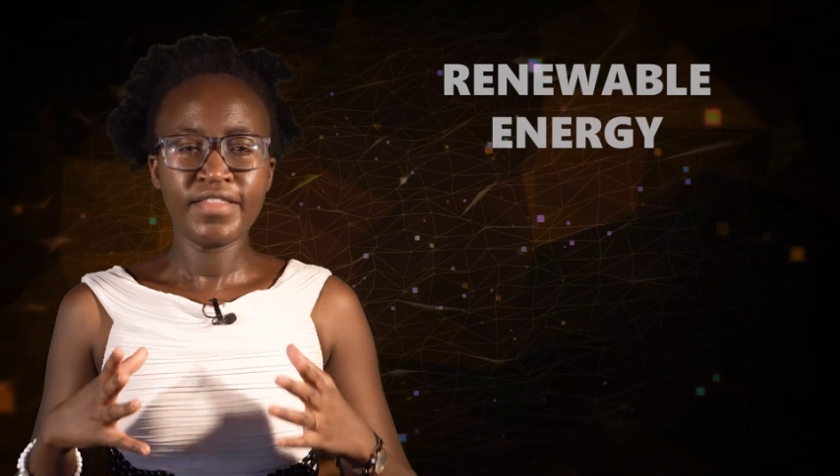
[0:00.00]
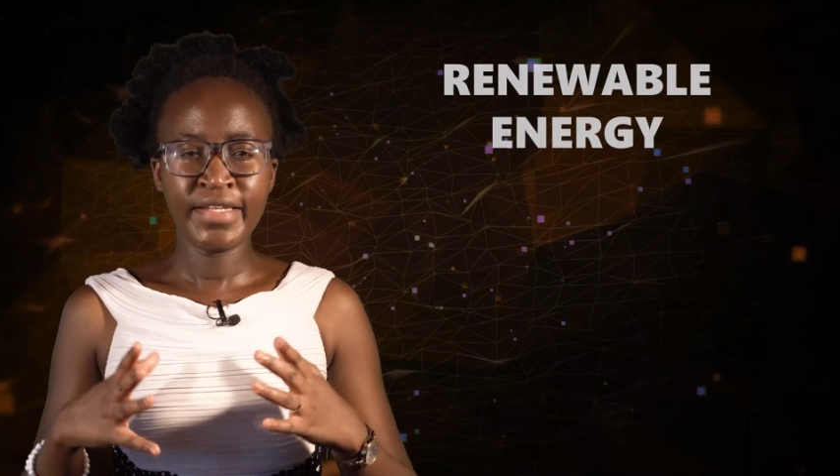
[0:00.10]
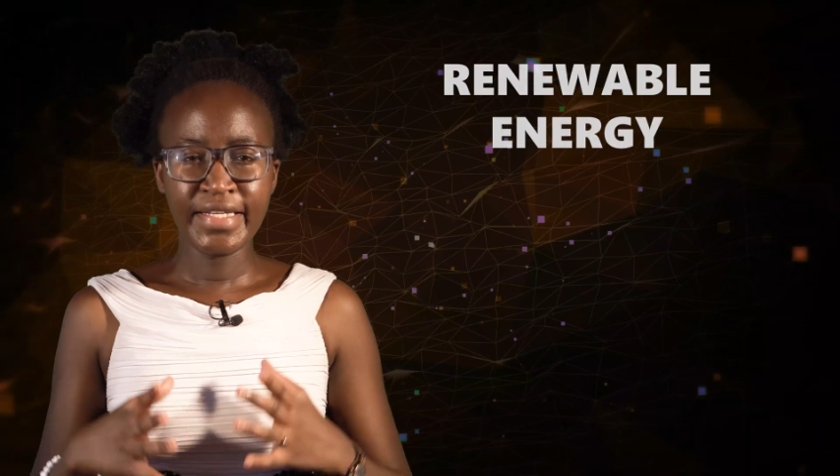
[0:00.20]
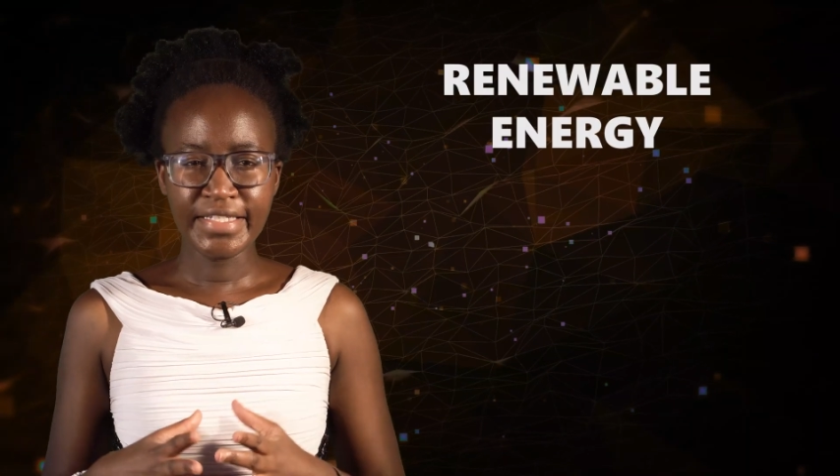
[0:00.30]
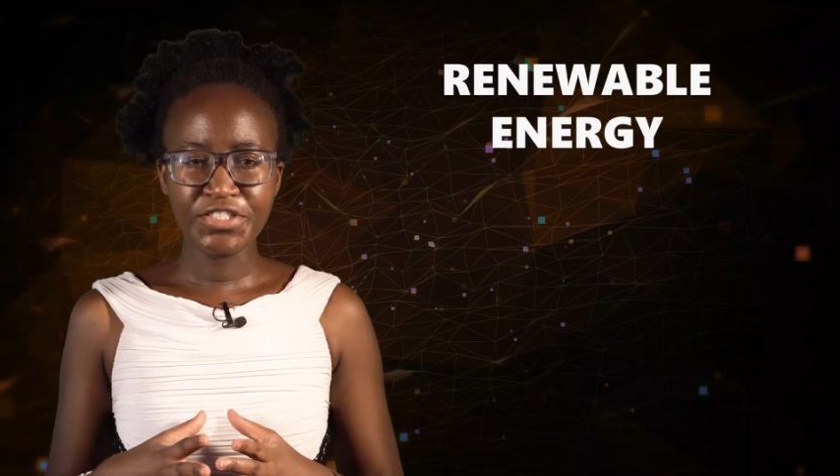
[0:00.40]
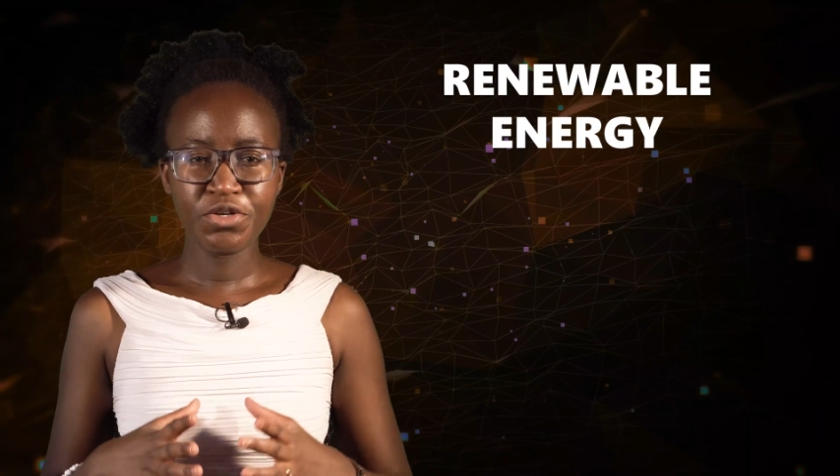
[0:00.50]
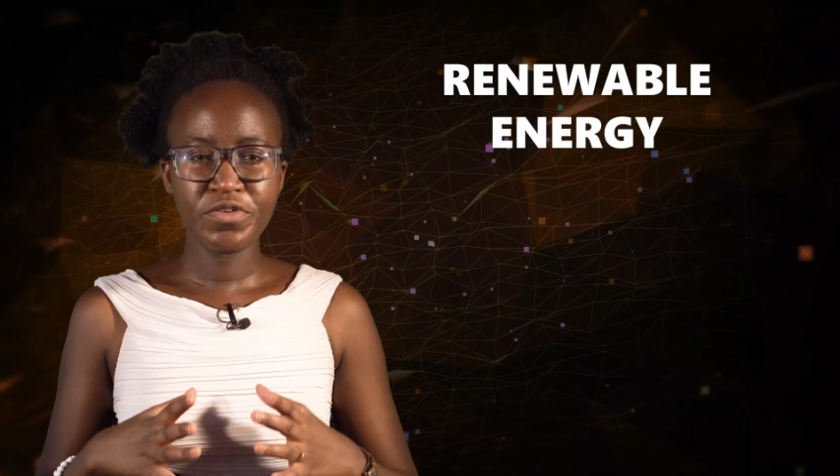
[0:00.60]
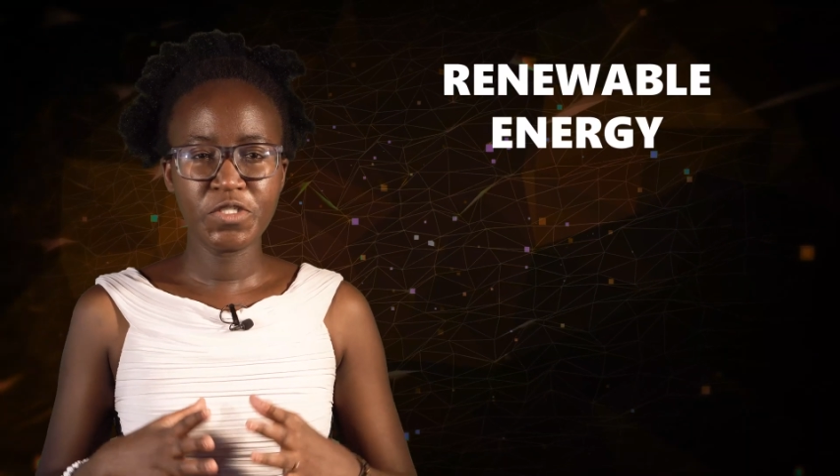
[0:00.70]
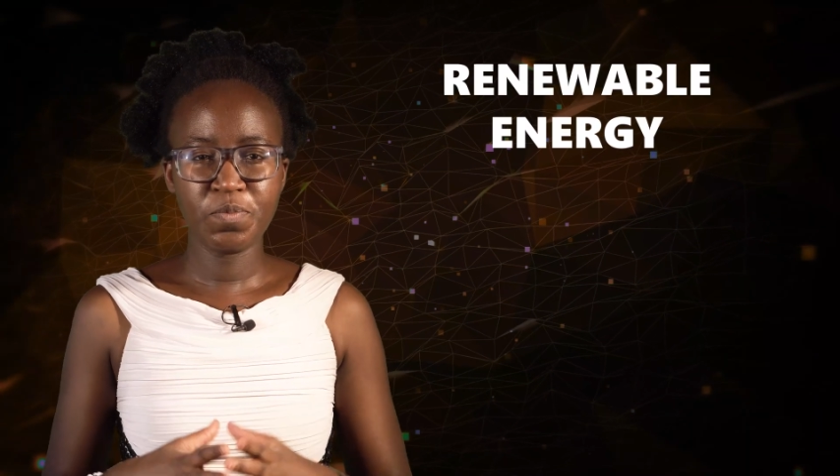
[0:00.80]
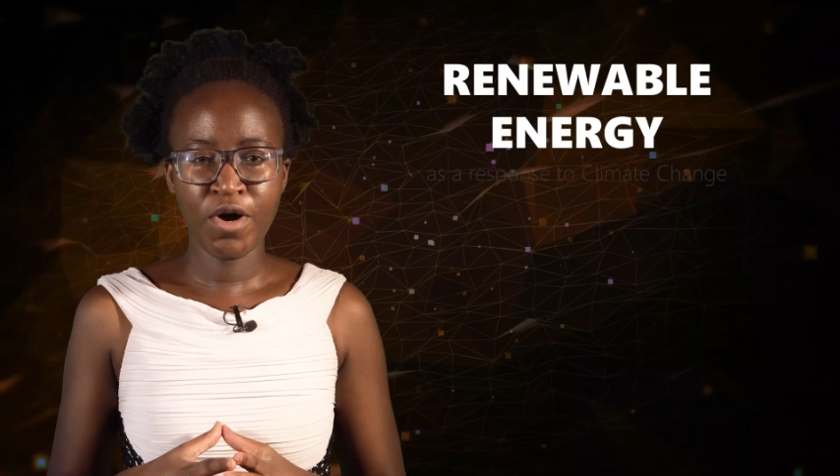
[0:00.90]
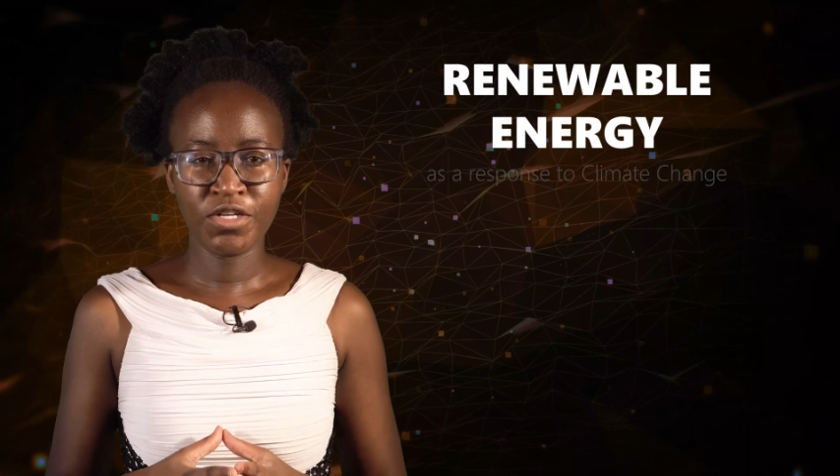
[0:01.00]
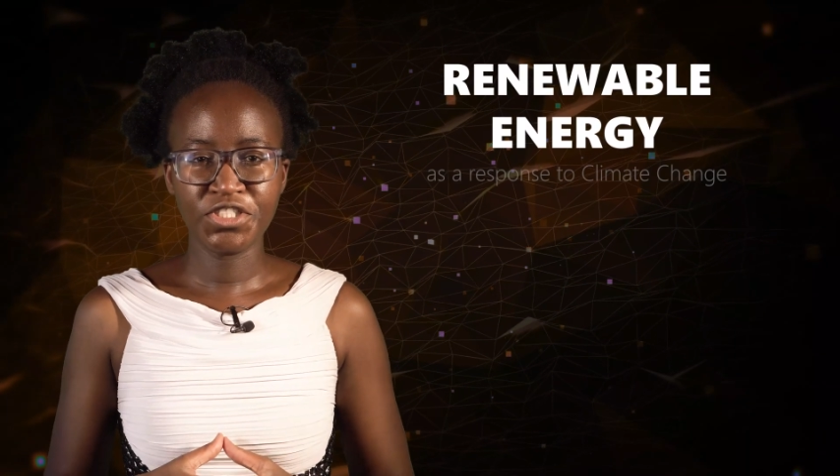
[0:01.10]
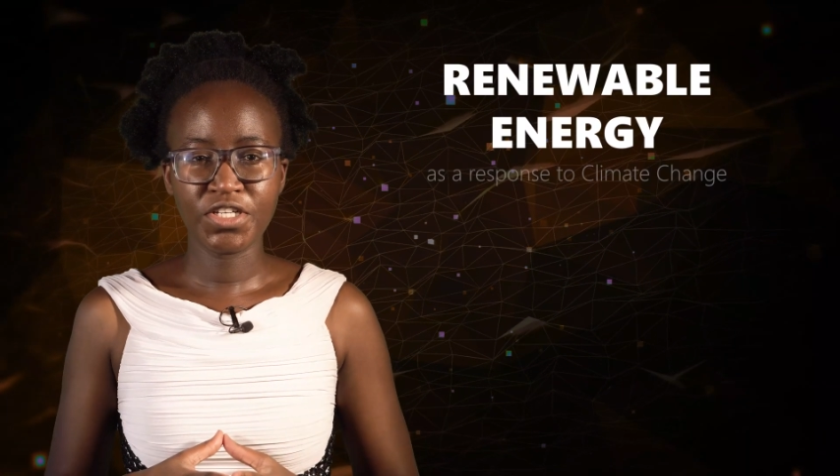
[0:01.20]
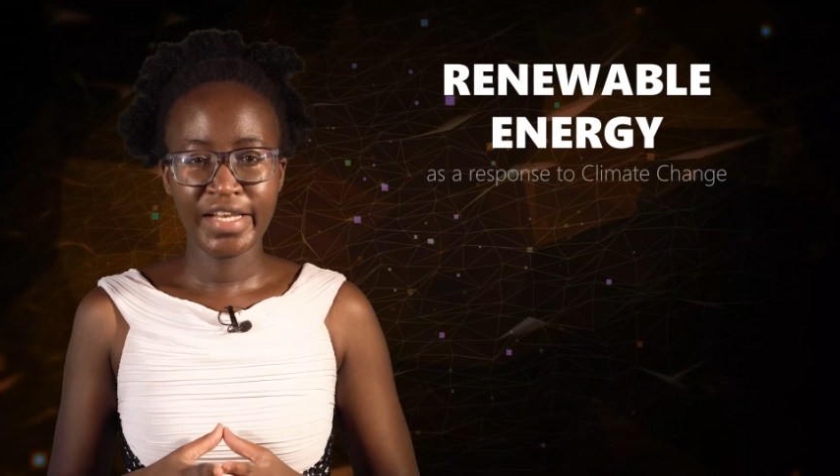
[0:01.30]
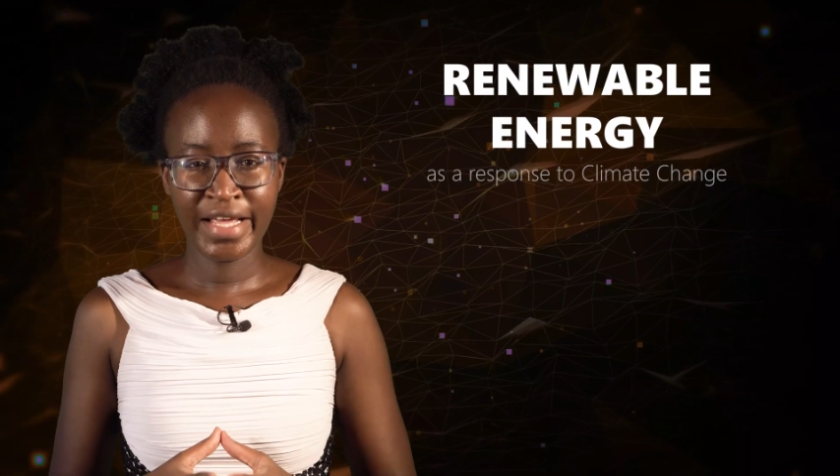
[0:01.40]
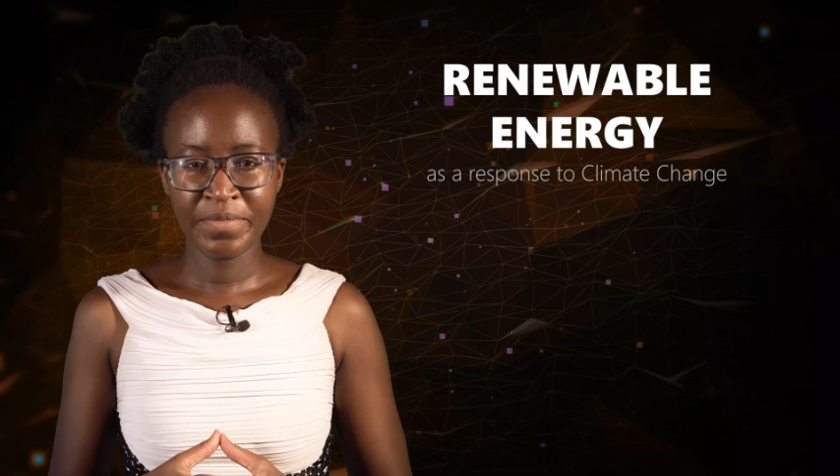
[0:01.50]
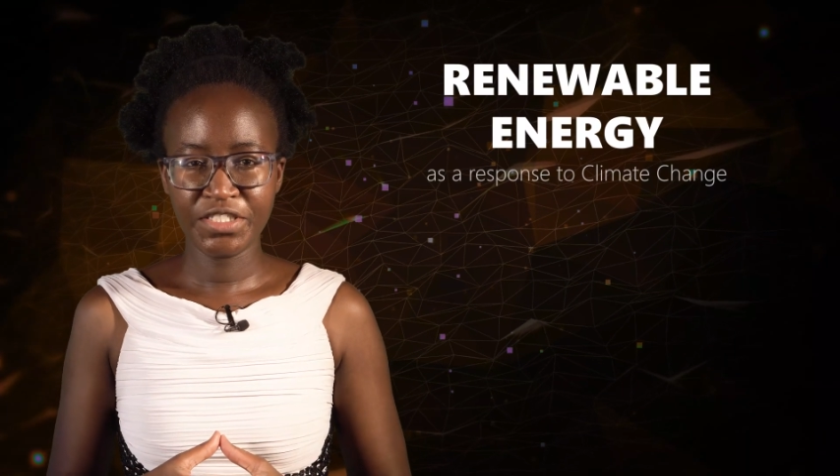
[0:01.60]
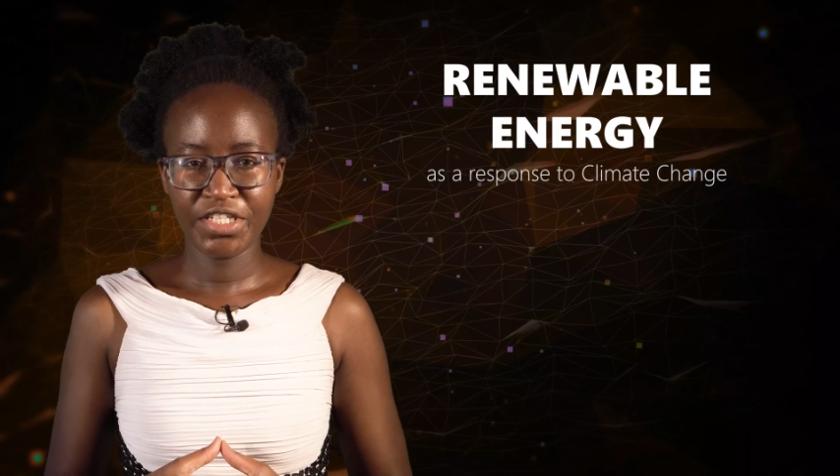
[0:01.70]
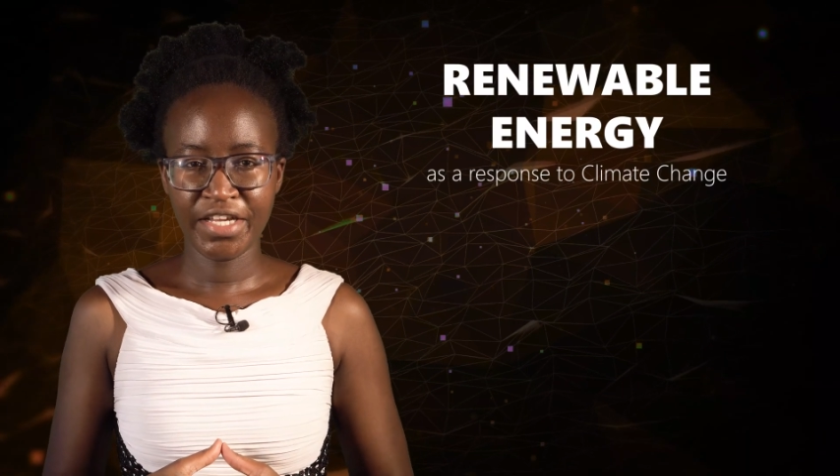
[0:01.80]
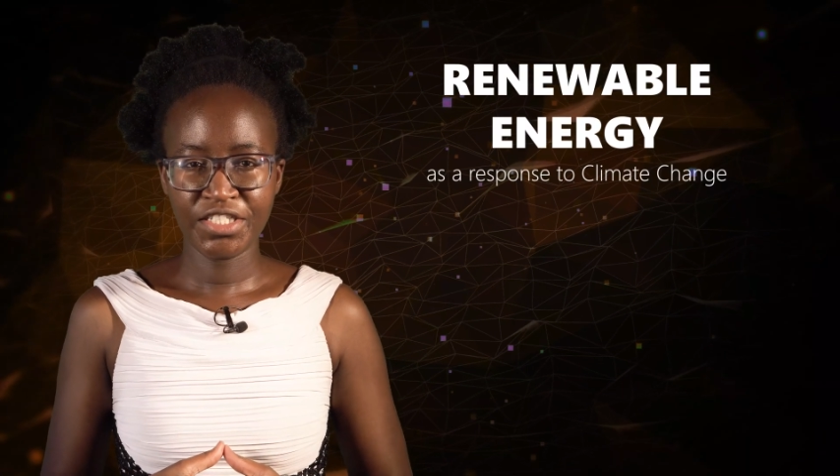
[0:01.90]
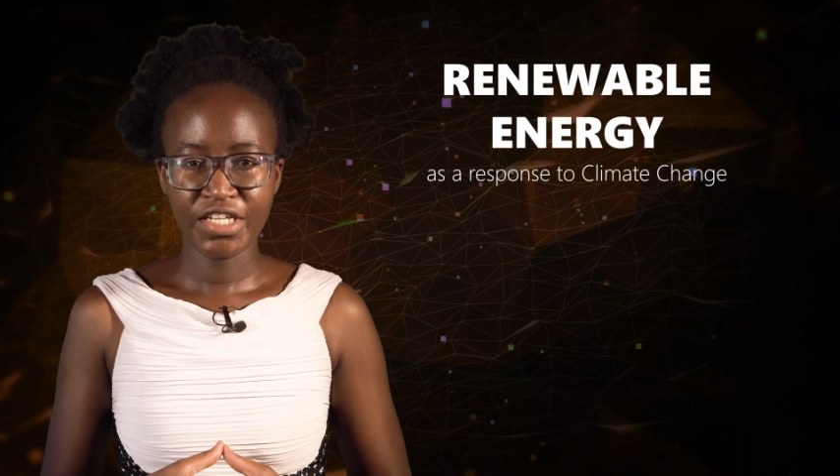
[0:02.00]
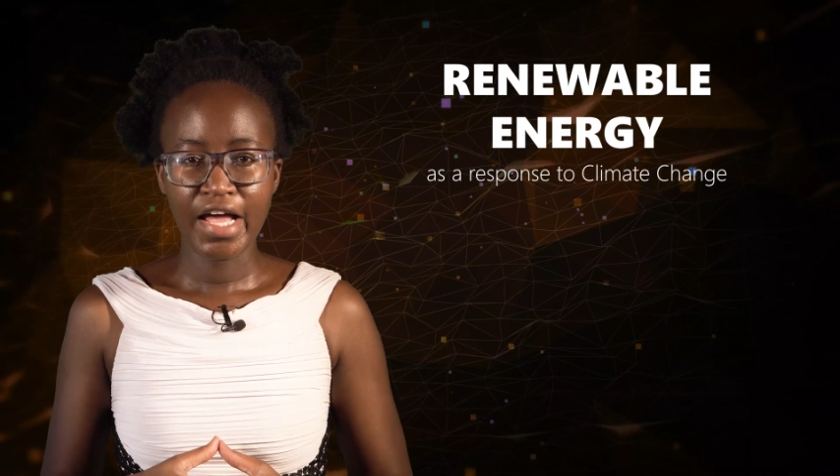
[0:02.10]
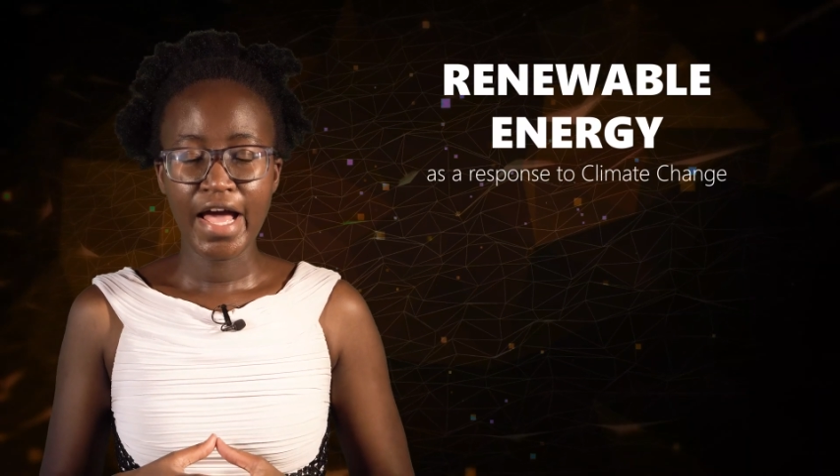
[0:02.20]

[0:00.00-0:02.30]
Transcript: The need to respond to climate change